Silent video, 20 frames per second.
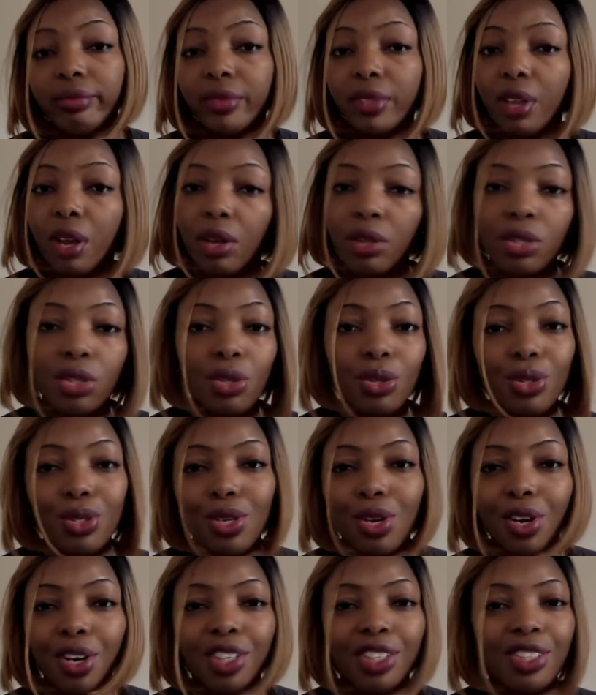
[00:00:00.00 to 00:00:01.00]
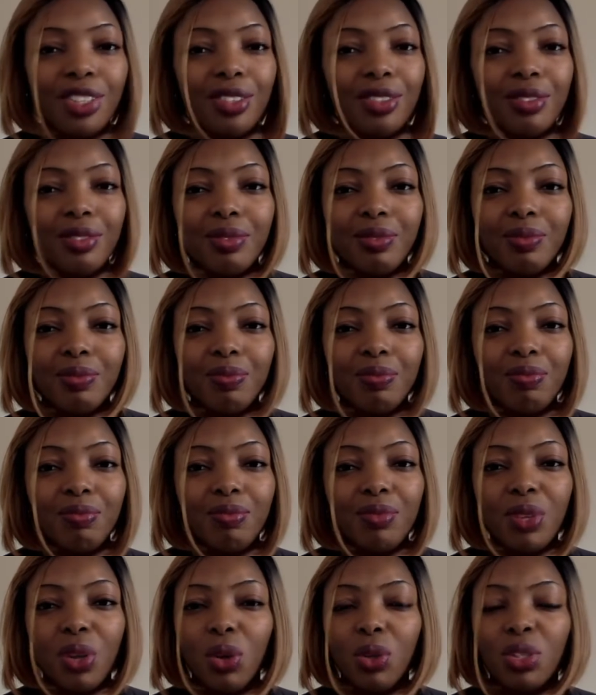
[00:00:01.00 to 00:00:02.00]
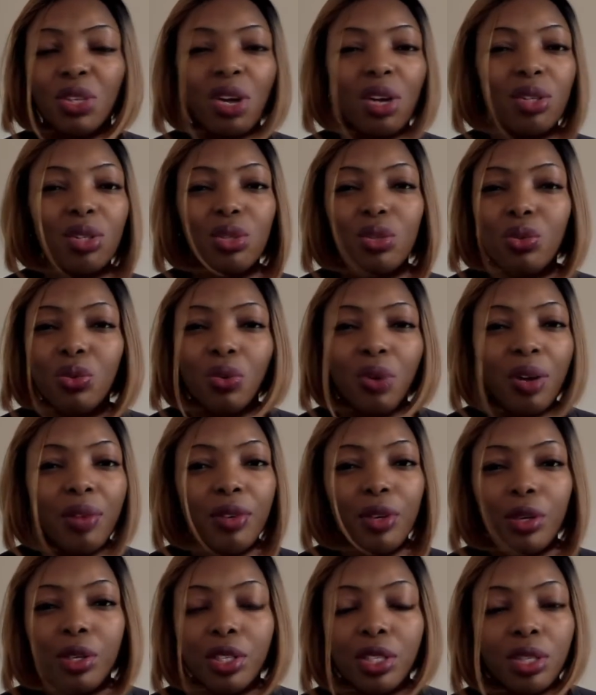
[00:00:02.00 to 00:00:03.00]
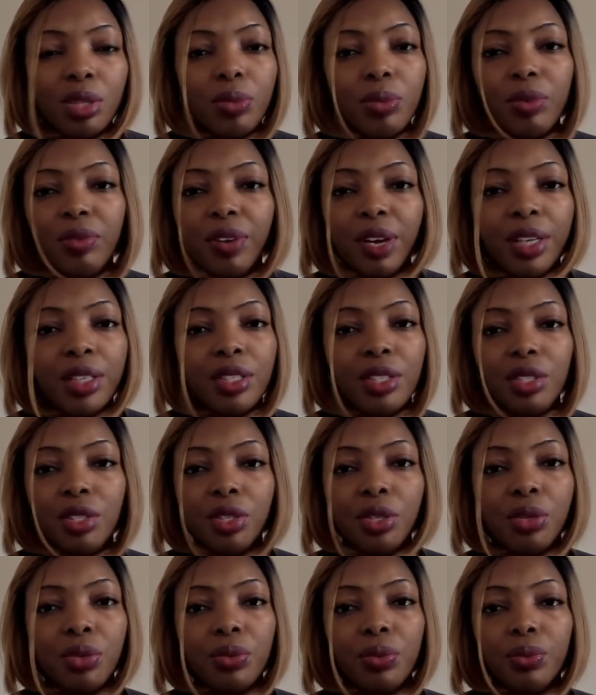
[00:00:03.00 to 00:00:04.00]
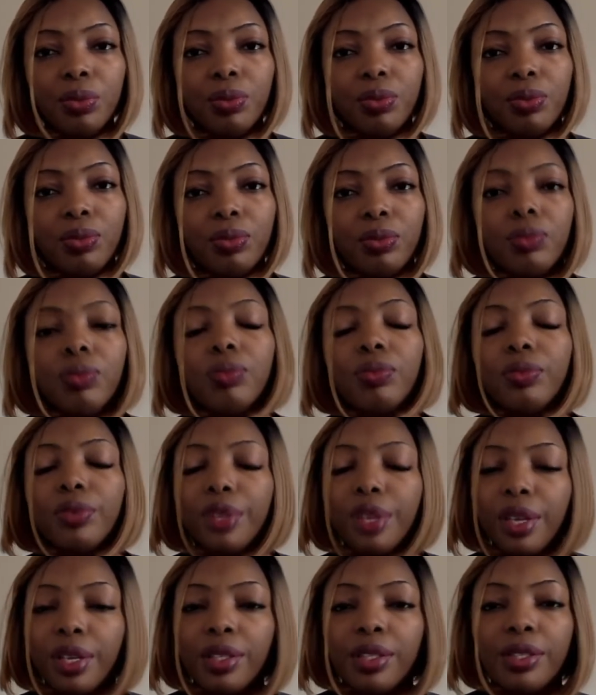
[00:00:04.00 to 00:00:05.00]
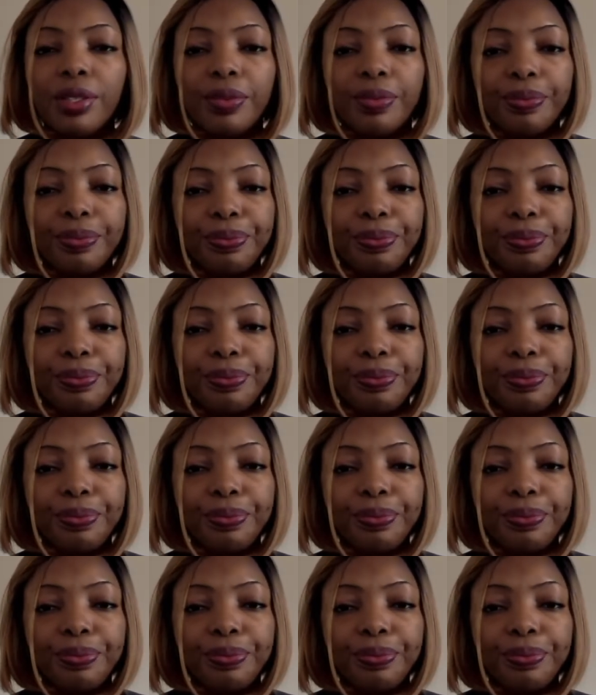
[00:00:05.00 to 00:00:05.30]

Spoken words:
talk to your charge or talk to whoever is supervising you. Yes.